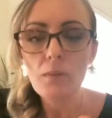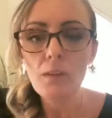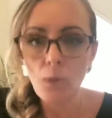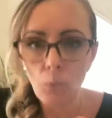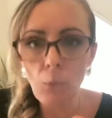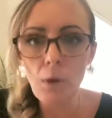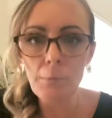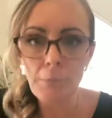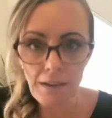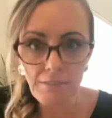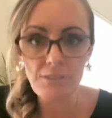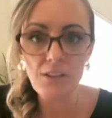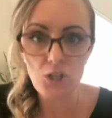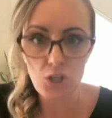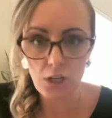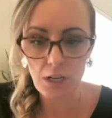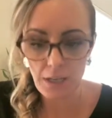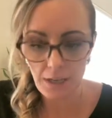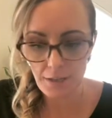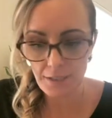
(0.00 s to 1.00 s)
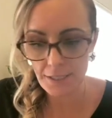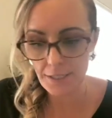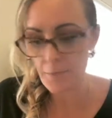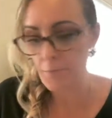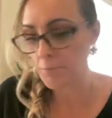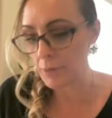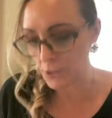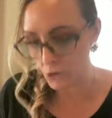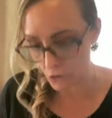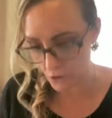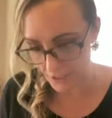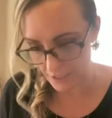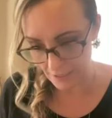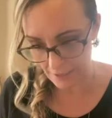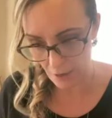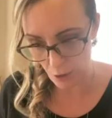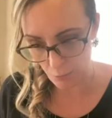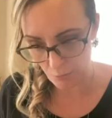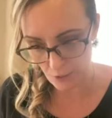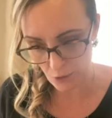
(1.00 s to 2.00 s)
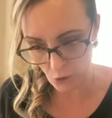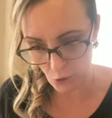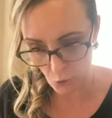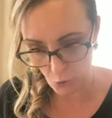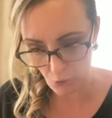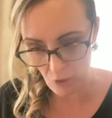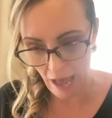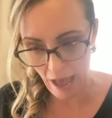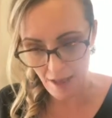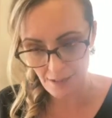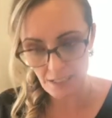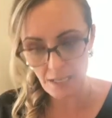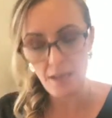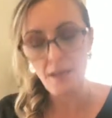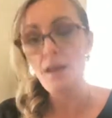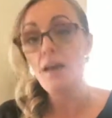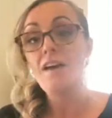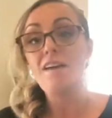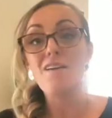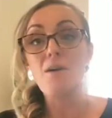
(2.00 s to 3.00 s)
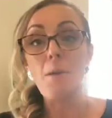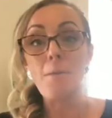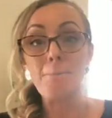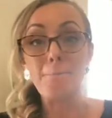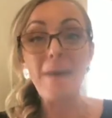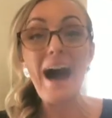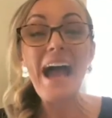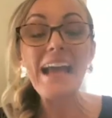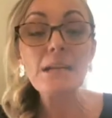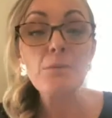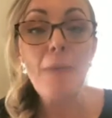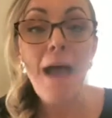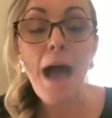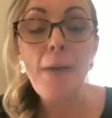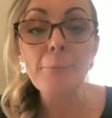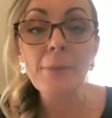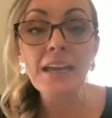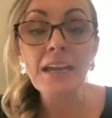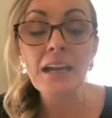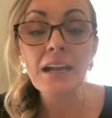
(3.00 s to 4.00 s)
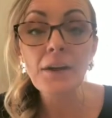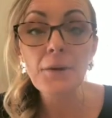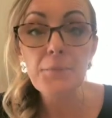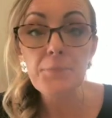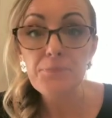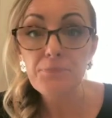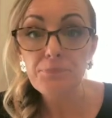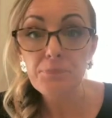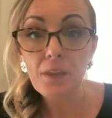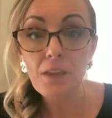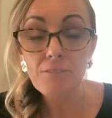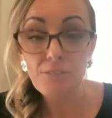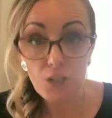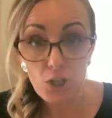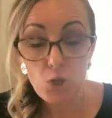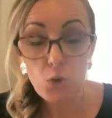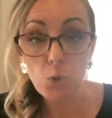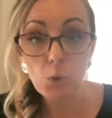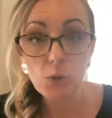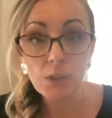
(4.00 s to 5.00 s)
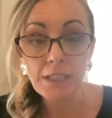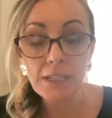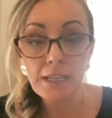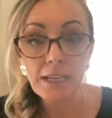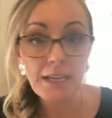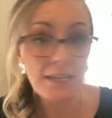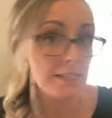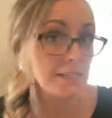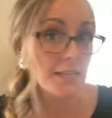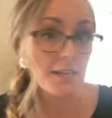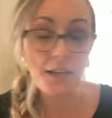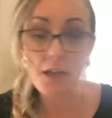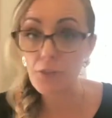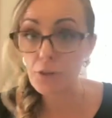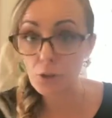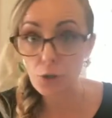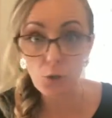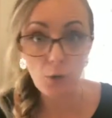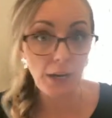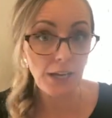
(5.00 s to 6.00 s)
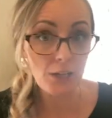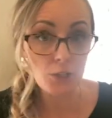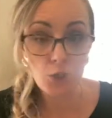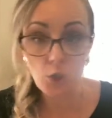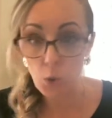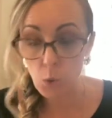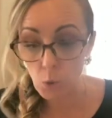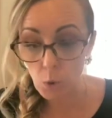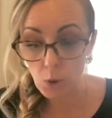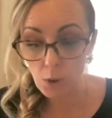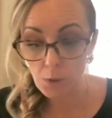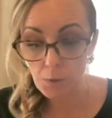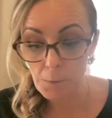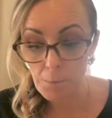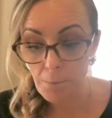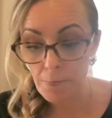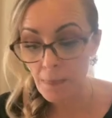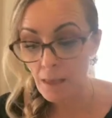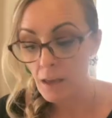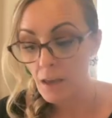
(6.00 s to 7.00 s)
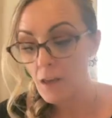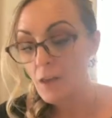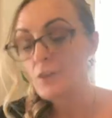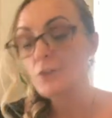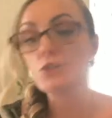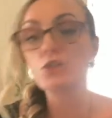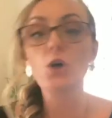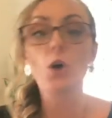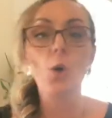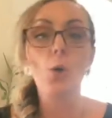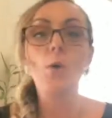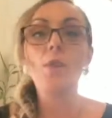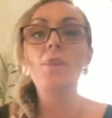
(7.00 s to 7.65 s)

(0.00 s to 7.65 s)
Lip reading: what my vision is. Pinterest can help us do that. Mind mapping visually is another great tool. So